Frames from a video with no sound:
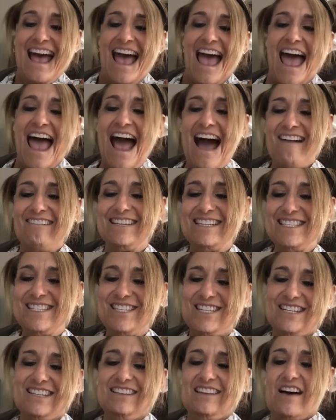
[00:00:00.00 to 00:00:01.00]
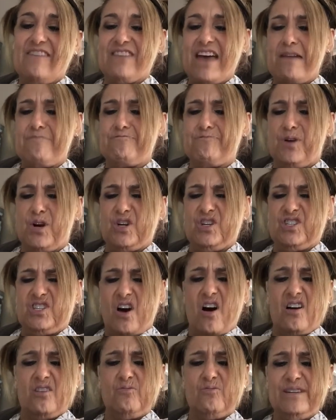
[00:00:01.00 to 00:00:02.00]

How could she love that bird dog